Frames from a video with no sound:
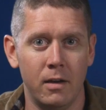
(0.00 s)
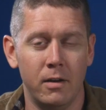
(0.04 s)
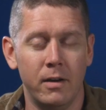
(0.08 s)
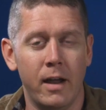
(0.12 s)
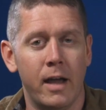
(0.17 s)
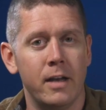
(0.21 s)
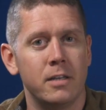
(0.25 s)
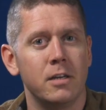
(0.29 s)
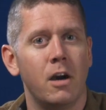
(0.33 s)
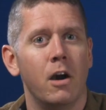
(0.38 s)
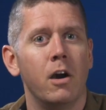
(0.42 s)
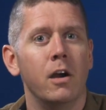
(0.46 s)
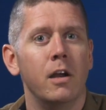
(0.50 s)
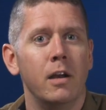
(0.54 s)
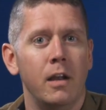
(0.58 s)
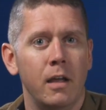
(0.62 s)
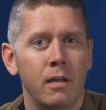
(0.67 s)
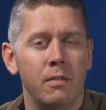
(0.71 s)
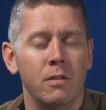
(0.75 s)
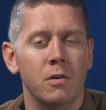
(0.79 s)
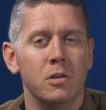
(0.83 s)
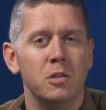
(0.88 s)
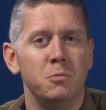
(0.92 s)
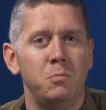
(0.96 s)
You're not
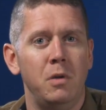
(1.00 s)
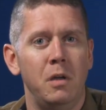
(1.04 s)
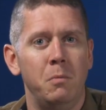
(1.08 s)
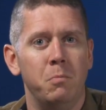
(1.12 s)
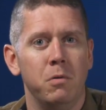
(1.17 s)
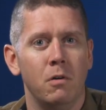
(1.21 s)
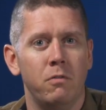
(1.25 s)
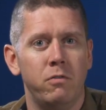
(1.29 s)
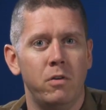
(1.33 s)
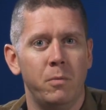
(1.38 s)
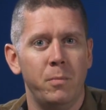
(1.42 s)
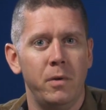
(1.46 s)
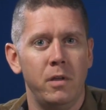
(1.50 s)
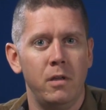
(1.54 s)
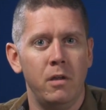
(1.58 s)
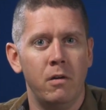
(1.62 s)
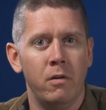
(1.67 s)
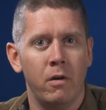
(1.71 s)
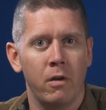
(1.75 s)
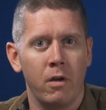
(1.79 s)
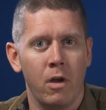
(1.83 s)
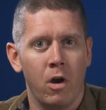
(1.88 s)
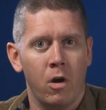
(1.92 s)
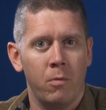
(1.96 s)
targeting those people from a
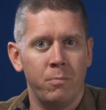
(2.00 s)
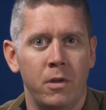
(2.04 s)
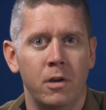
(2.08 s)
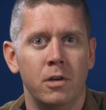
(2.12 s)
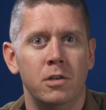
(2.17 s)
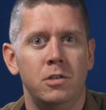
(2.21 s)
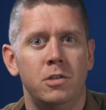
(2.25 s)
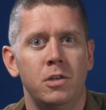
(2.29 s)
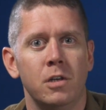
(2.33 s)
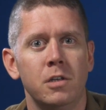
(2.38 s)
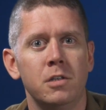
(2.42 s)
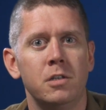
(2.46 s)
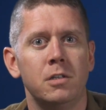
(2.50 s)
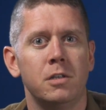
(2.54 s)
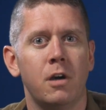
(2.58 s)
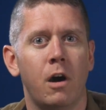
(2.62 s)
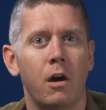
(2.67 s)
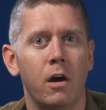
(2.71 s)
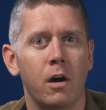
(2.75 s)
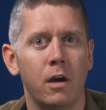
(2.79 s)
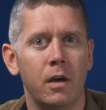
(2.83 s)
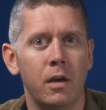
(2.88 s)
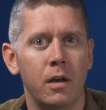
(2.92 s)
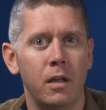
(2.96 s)
year ago. You're just
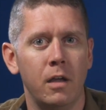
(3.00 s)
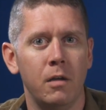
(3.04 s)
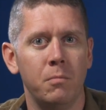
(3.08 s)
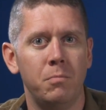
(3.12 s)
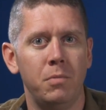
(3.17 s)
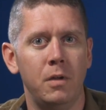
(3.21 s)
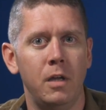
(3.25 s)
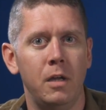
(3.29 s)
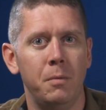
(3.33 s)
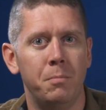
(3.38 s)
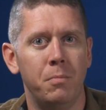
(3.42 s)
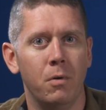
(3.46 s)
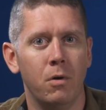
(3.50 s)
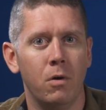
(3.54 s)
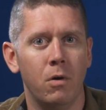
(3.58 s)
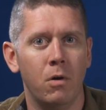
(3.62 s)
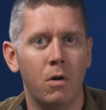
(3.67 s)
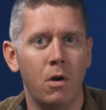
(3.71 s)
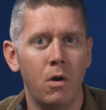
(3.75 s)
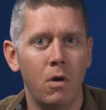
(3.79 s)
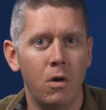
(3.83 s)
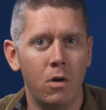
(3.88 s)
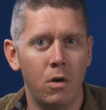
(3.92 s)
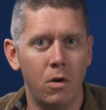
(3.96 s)
targeting
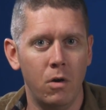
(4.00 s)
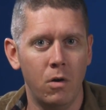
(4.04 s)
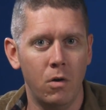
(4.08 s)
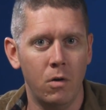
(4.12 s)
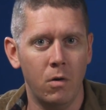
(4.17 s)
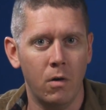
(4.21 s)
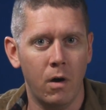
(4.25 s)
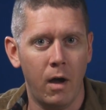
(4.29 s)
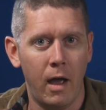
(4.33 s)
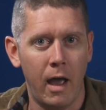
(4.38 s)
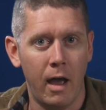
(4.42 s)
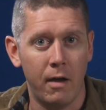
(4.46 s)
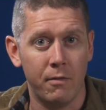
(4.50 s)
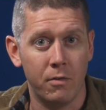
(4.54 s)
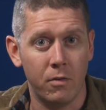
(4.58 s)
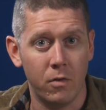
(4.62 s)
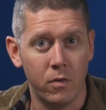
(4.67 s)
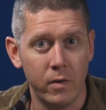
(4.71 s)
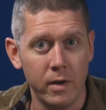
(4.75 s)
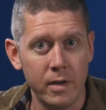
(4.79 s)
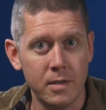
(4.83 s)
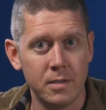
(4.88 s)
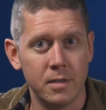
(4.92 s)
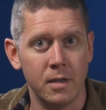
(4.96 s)
people who have
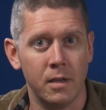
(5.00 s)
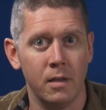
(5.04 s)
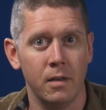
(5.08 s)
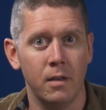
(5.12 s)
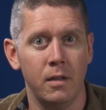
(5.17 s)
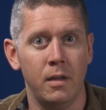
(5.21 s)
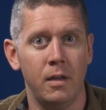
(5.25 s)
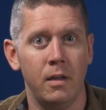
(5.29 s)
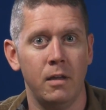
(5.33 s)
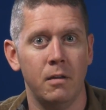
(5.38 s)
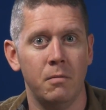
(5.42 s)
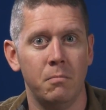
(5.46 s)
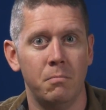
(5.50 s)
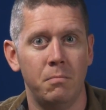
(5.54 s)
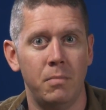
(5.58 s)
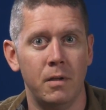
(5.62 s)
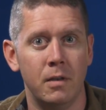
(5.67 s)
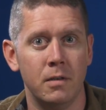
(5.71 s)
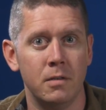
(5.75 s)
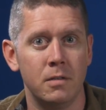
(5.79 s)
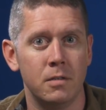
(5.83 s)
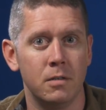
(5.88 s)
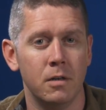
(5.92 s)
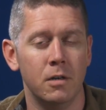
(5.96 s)
recently
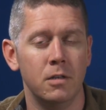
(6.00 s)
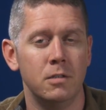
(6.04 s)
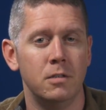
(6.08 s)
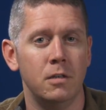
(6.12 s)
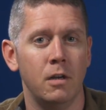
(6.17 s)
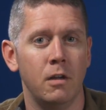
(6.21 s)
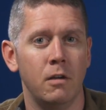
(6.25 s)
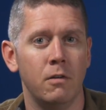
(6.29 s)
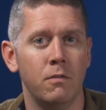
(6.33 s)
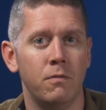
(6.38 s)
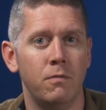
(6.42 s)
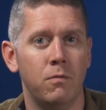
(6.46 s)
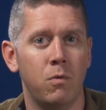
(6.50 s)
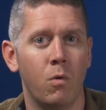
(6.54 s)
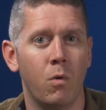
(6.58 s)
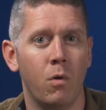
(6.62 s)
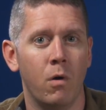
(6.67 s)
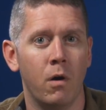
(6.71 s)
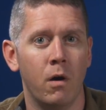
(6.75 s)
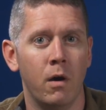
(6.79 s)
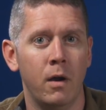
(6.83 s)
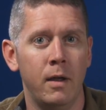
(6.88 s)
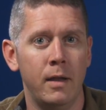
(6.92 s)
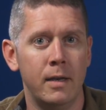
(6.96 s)
been searching
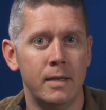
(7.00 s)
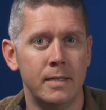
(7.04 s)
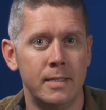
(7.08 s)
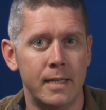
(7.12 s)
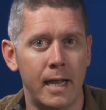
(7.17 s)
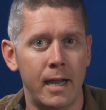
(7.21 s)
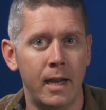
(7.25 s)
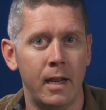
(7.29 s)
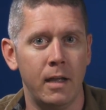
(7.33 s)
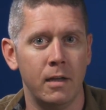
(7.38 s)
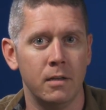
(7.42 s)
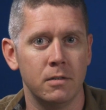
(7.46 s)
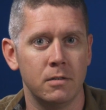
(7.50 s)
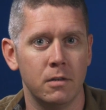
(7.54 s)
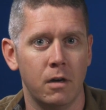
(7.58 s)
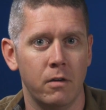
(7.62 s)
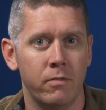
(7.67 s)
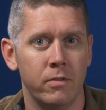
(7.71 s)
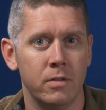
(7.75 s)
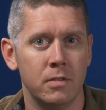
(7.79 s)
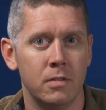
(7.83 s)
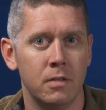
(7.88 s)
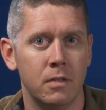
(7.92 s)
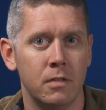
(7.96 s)
for dating
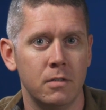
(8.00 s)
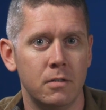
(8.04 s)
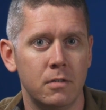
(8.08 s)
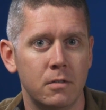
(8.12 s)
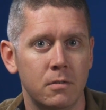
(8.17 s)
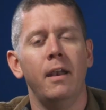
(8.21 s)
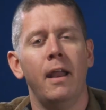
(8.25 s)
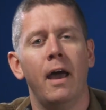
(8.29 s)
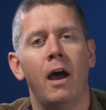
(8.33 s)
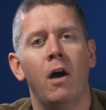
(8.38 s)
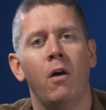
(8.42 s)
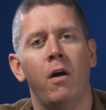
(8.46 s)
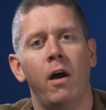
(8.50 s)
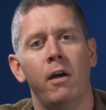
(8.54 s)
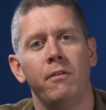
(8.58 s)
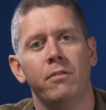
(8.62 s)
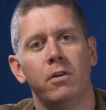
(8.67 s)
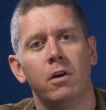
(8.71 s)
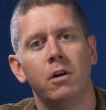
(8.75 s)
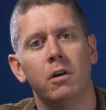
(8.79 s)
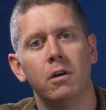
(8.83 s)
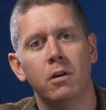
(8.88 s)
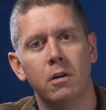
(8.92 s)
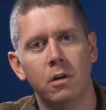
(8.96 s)
services. Now,
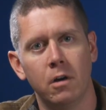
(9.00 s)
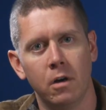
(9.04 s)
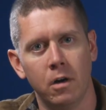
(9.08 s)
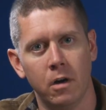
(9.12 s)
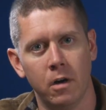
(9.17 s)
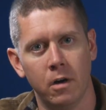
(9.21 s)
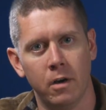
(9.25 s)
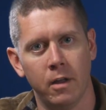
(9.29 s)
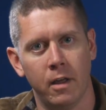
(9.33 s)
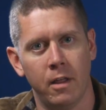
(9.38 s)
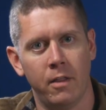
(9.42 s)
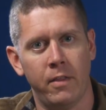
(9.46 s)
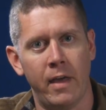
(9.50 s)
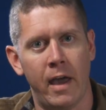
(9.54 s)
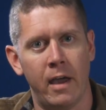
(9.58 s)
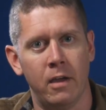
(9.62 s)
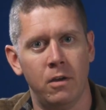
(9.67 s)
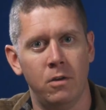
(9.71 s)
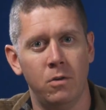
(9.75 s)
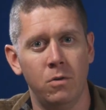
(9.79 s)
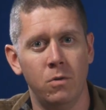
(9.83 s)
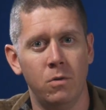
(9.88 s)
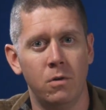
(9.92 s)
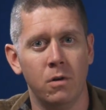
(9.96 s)
I've heard
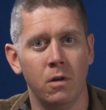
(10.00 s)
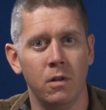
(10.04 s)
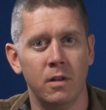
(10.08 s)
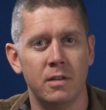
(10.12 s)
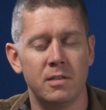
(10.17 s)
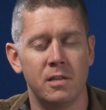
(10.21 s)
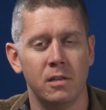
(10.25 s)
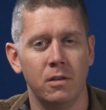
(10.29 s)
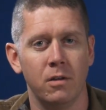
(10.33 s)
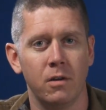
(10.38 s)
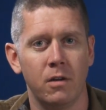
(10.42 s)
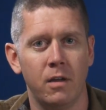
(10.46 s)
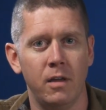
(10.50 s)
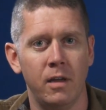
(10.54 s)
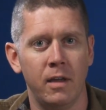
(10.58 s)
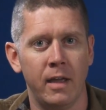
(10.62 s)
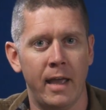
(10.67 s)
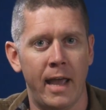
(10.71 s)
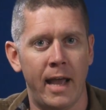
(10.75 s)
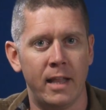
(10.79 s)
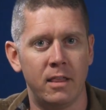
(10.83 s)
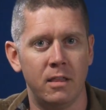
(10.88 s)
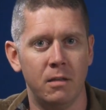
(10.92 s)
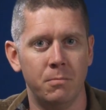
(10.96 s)
that Google is
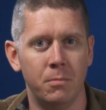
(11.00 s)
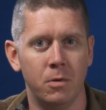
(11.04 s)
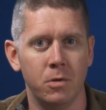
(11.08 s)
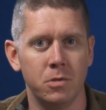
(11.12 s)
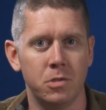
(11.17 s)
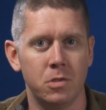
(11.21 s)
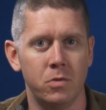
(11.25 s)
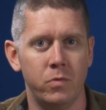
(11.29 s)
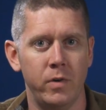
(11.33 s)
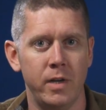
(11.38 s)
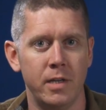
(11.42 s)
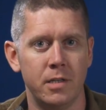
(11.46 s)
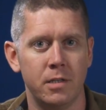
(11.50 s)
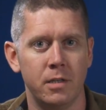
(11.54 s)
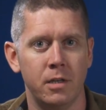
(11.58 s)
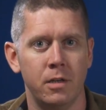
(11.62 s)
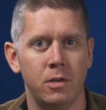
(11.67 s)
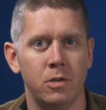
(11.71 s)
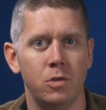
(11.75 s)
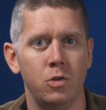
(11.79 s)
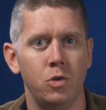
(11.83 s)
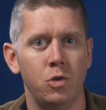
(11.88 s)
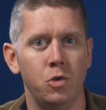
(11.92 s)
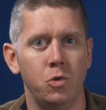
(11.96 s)
looking at the most
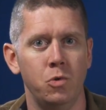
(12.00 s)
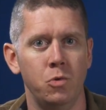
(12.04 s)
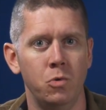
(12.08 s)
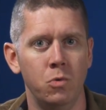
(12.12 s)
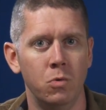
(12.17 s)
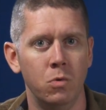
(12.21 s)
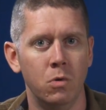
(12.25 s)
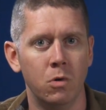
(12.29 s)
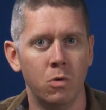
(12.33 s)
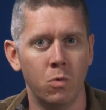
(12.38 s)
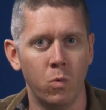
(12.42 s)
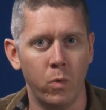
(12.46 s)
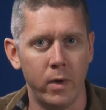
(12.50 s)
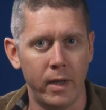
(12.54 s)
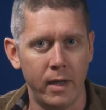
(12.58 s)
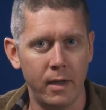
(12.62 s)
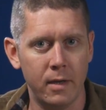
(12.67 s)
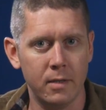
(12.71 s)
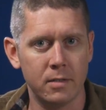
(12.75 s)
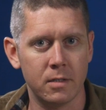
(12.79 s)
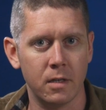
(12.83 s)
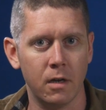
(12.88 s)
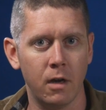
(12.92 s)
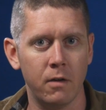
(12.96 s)
recent two
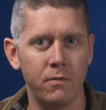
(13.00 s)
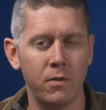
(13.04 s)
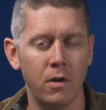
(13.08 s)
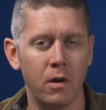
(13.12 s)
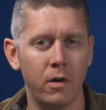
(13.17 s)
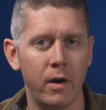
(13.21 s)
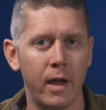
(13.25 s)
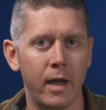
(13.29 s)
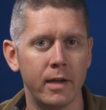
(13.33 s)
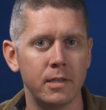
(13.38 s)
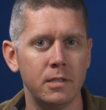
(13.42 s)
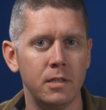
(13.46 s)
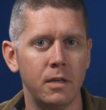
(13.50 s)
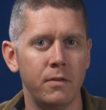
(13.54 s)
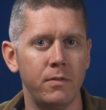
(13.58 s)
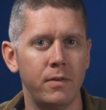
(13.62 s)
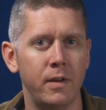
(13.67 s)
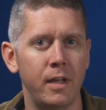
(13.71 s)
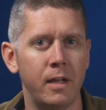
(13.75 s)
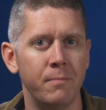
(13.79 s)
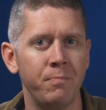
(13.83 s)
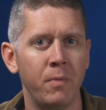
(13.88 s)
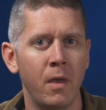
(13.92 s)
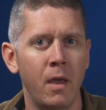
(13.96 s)
weeks of your
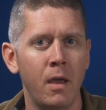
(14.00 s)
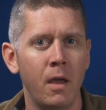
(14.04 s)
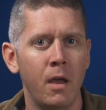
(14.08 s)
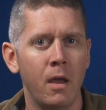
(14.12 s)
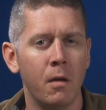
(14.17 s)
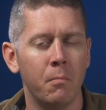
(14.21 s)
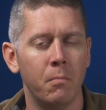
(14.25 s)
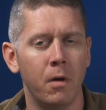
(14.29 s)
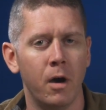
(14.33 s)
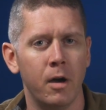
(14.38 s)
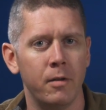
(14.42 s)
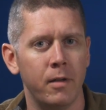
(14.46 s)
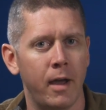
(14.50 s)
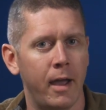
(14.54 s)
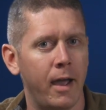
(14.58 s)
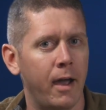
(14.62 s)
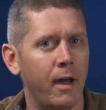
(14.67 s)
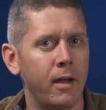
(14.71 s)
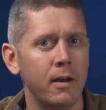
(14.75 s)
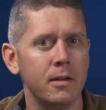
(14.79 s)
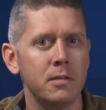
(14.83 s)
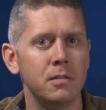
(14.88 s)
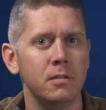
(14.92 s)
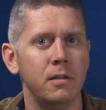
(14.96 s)
activity, but
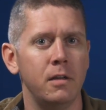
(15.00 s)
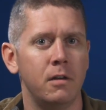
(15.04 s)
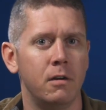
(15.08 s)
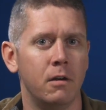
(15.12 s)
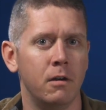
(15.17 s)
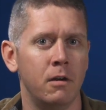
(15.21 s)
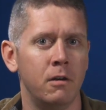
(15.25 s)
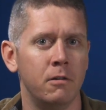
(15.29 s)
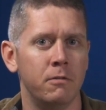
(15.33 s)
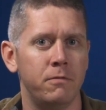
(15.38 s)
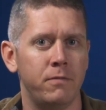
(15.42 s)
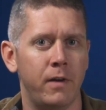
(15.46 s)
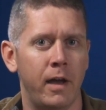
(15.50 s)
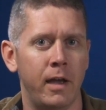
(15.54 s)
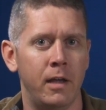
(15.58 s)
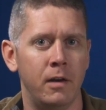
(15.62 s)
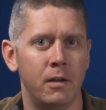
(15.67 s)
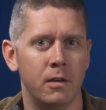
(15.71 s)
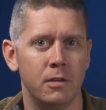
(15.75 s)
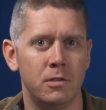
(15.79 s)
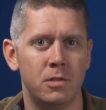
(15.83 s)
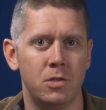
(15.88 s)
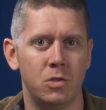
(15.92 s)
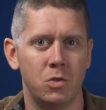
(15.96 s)
I honestly couldn't
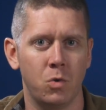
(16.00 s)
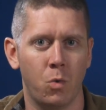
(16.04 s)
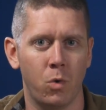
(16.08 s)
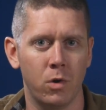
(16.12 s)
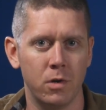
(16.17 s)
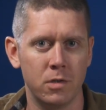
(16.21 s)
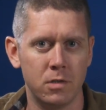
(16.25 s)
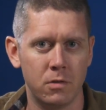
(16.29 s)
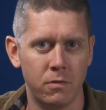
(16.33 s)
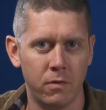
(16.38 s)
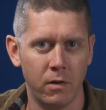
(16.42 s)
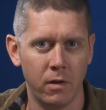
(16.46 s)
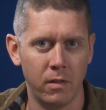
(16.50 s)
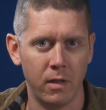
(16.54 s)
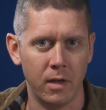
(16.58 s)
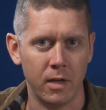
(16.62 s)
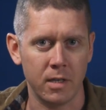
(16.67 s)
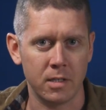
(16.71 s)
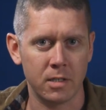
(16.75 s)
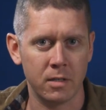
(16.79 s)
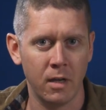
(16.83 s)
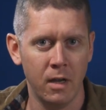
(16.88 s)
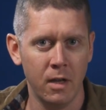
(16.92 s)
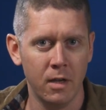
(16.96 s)
find a source for
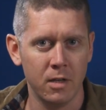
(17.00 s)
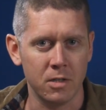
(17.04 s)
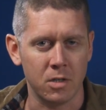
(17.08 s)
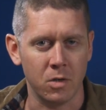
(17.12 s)
this.